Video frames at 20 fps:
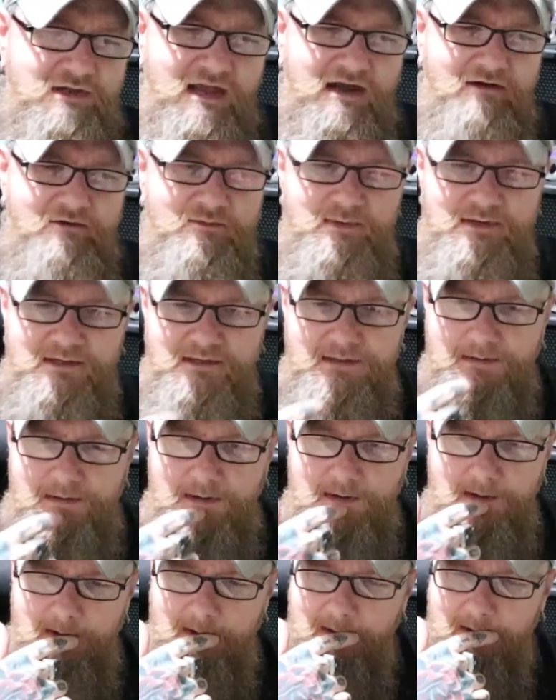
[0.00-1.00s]
the Caribbean.
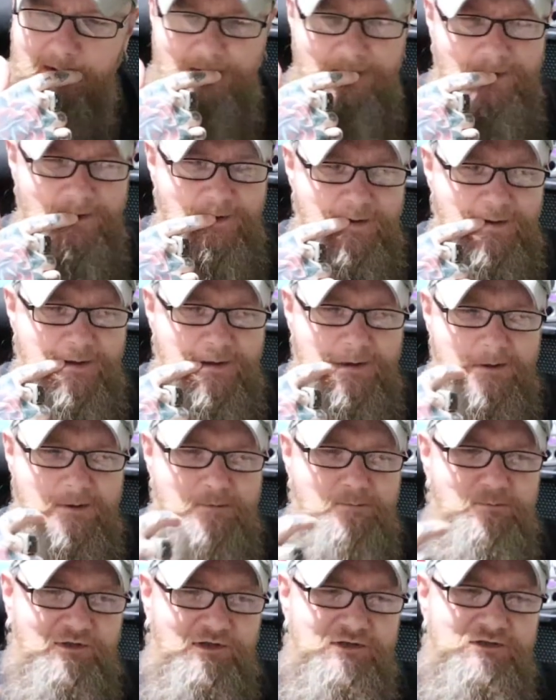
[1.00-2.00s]

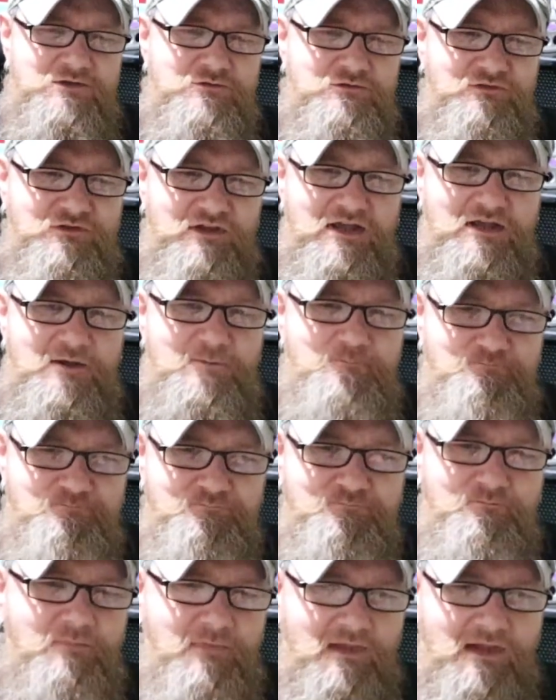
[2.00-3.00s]
But they use them
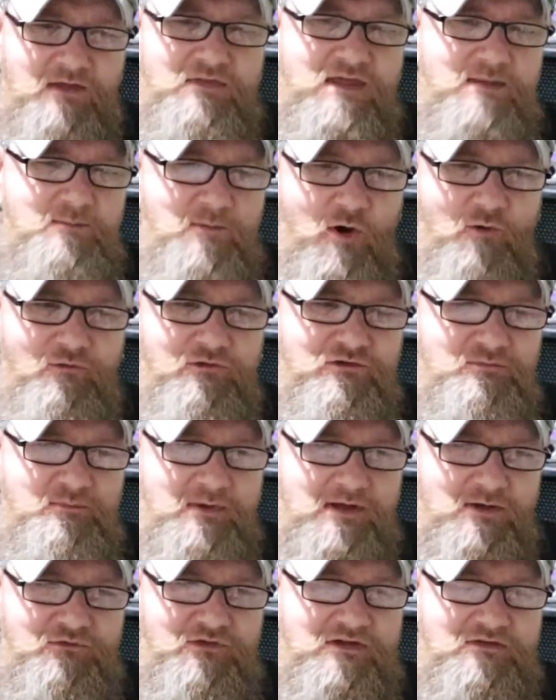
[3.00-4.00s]
orange
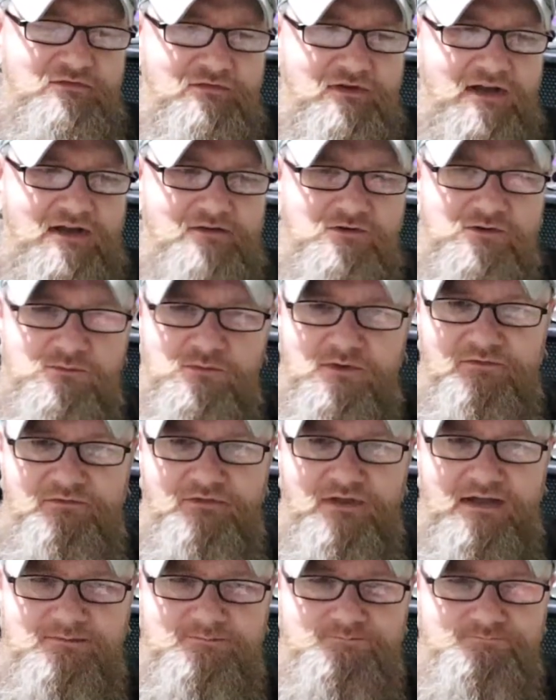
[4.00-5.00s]
peels and they flavour it with
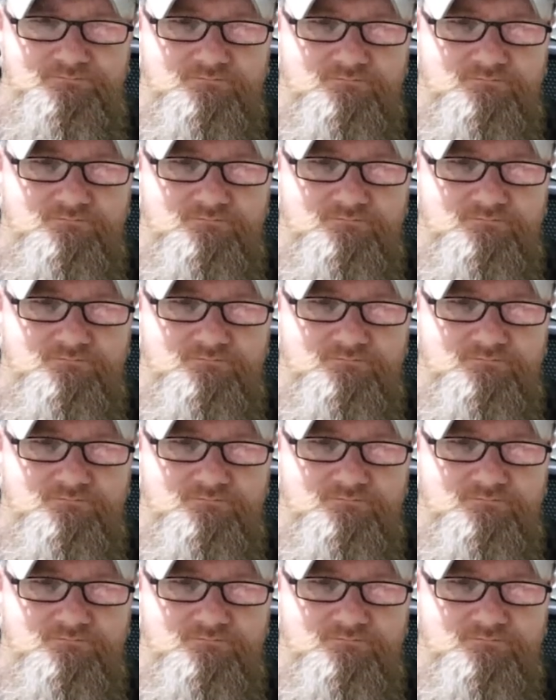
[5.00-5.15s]
that.